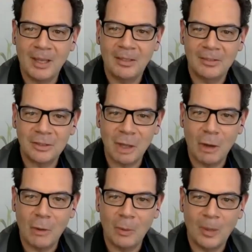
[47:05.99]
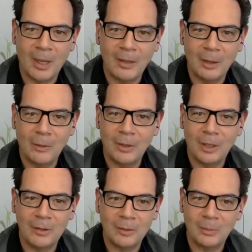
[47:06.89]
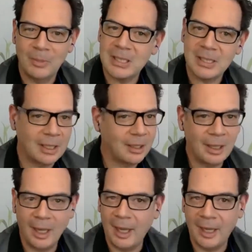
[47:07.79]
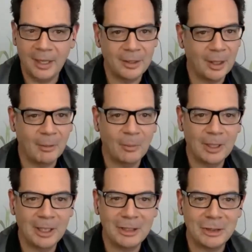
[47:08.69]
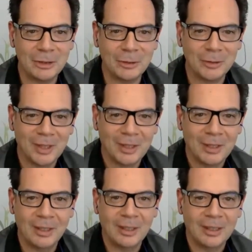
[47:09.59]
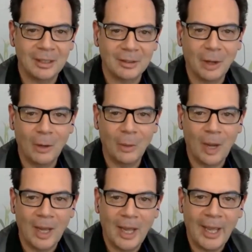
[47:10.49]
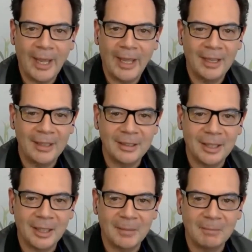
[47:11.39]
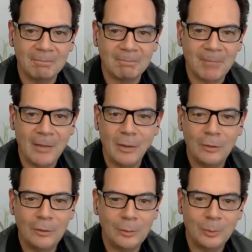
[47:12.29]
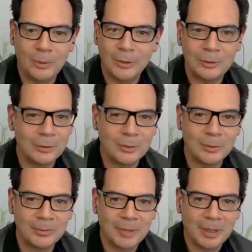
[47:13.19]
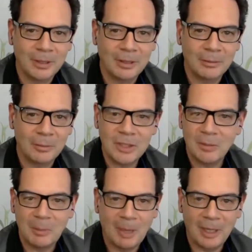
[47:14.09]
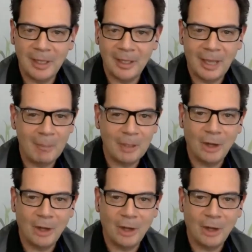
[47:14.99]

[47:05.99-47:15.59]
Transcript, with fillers: And okay. so I know that you're busy and uh, we'll let you uh, go. And um, I know you want to uh, wish everybody happy